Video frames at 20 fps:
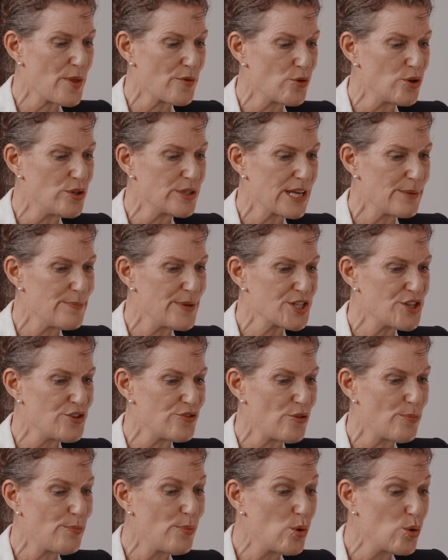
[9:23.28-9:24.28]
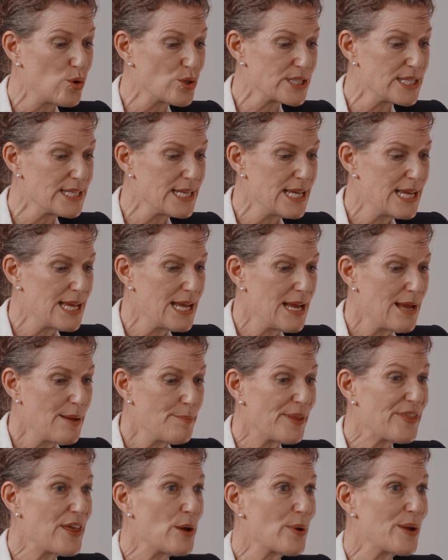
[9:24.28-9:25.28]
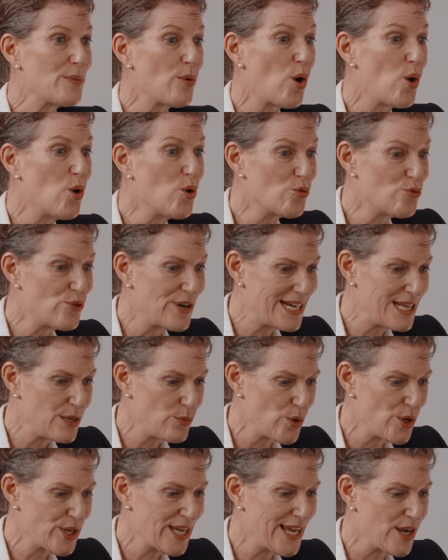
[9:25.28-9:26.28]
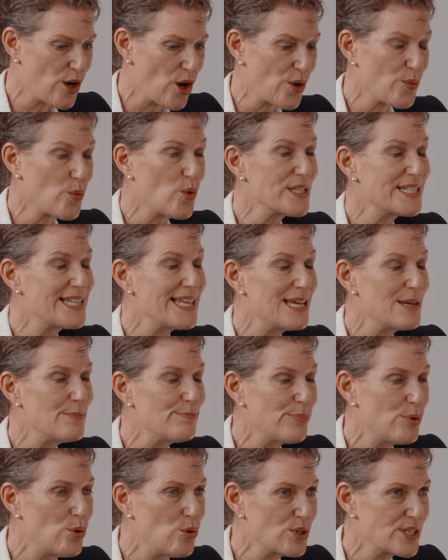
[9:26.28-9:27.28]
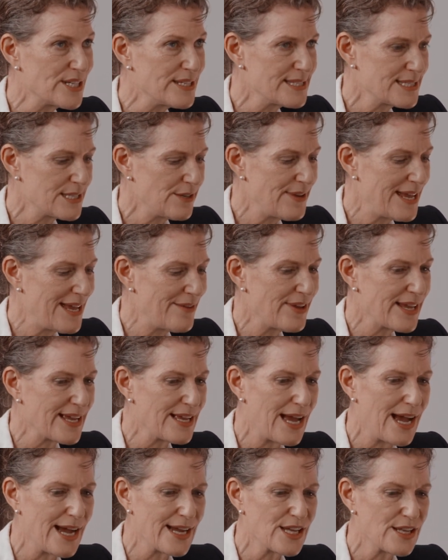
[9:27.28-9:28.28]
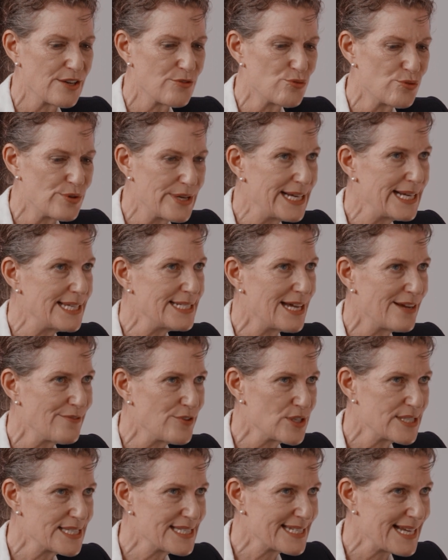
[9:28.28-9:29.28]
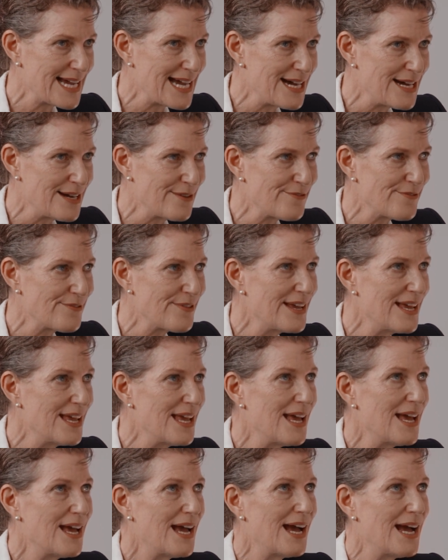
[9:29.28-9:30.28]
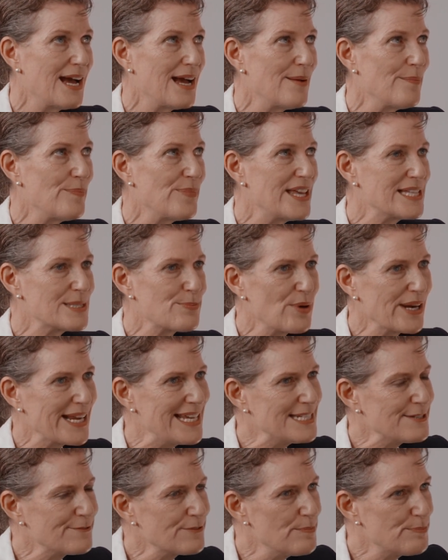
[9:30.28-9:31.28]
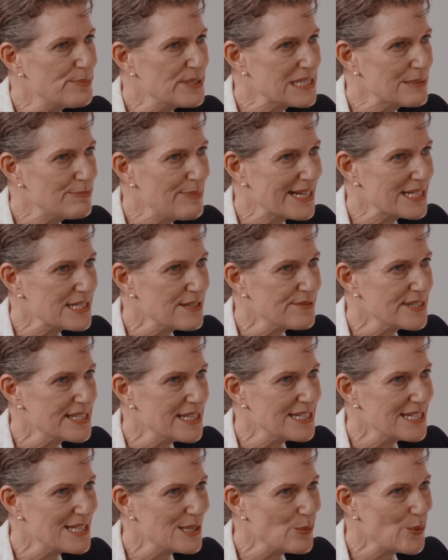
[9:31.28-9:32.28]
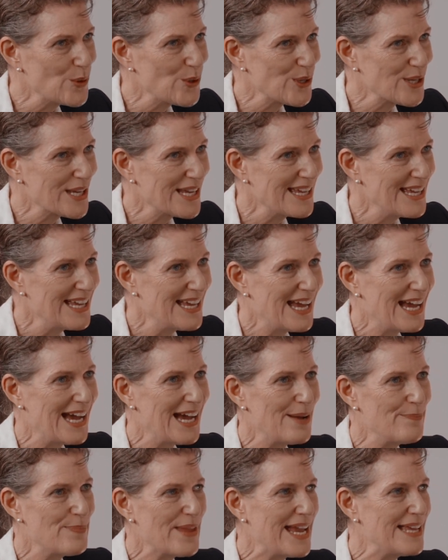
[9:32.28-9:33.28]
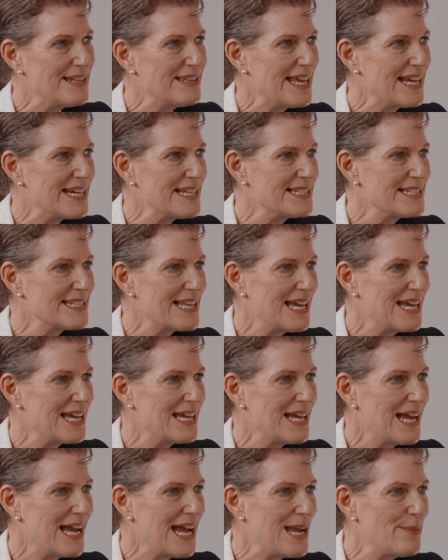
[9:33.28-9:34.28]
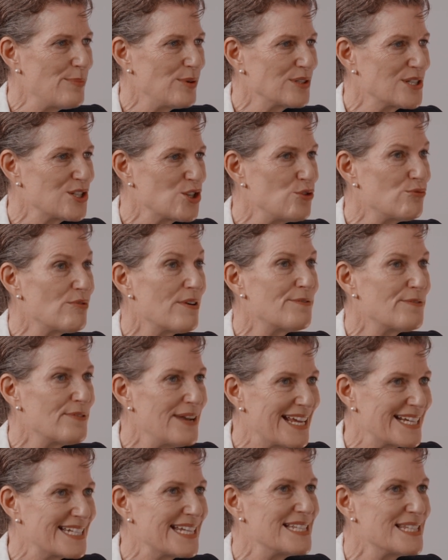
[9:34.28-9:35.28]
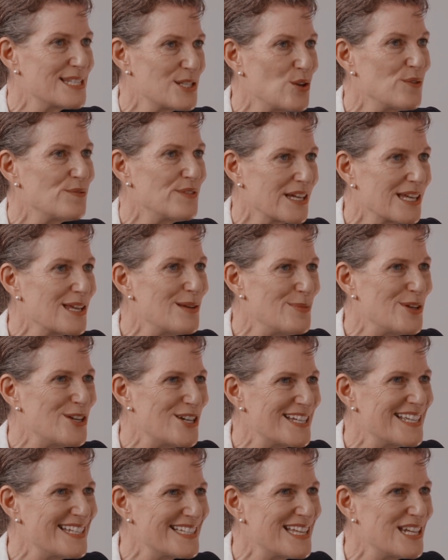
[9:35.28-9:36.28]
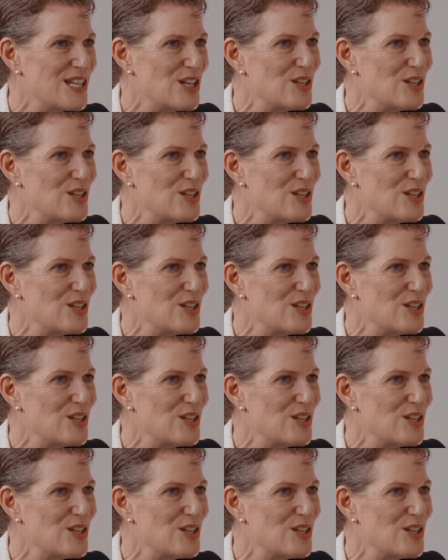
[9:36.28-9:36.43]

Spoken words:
the Royal Commission report, but that we were already working on, was the importance of having a really diverse staff that's bringing different perspectives into the work, and that is able to reflect and serve the communities in